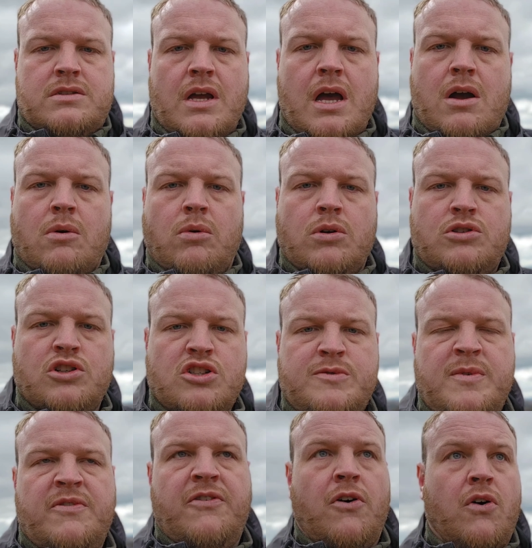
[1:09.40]
So,
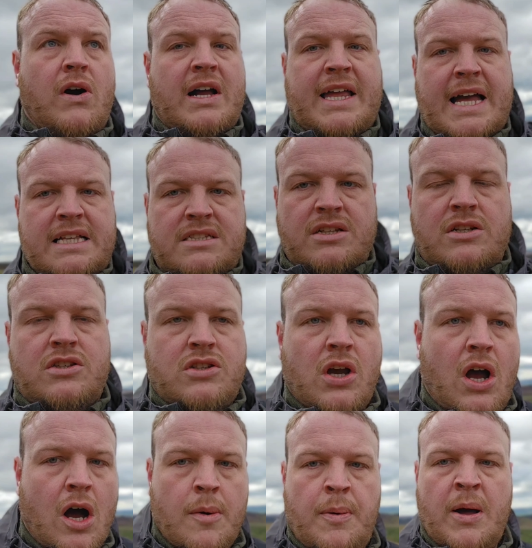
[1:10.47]
just before I get to the
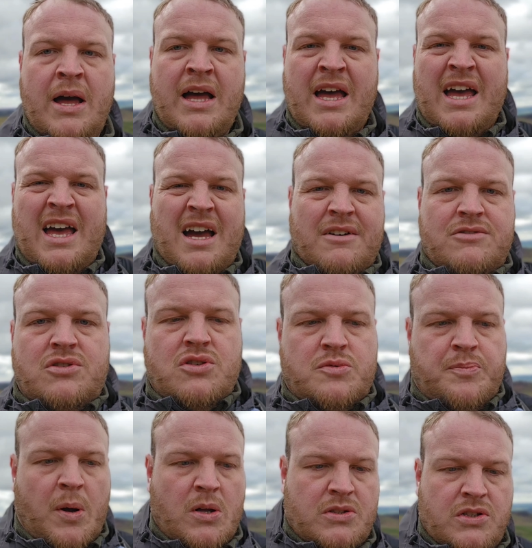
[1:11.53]
top, I've
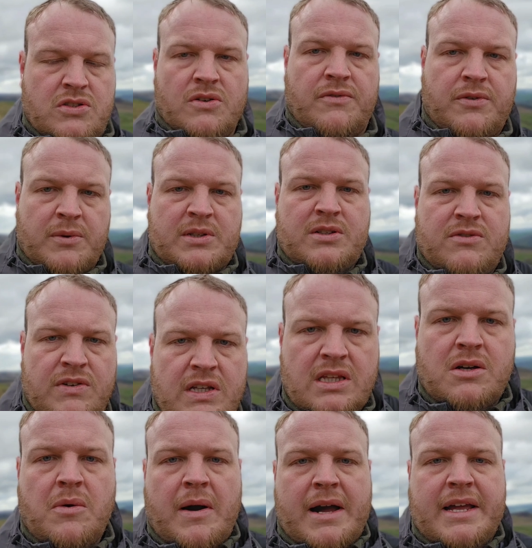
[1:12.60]
just spotted something which is
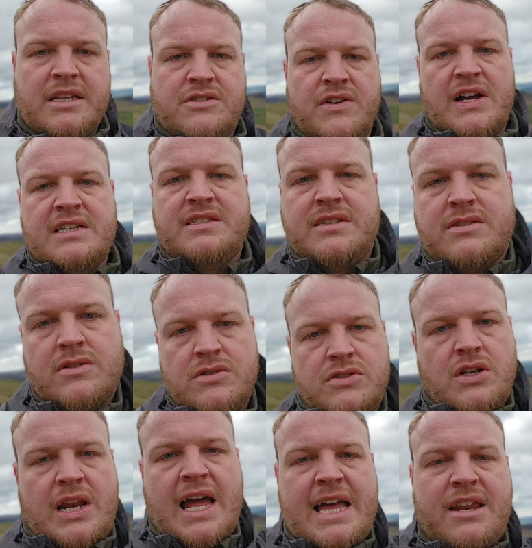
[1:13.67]
really quite interesting. So I'm
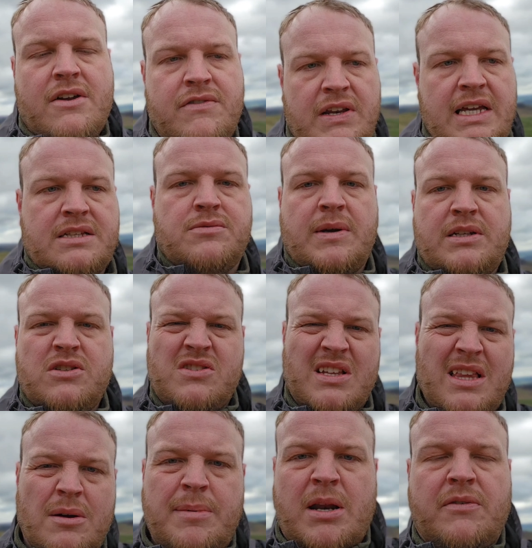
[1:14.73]
just going to head over this way,
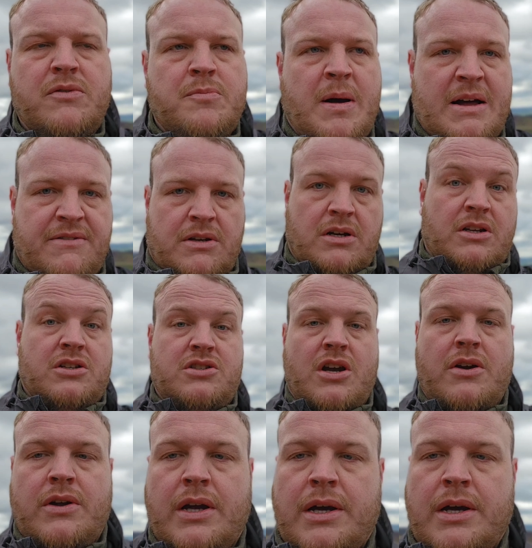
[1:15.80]
just a little bit off the path, I'm going to show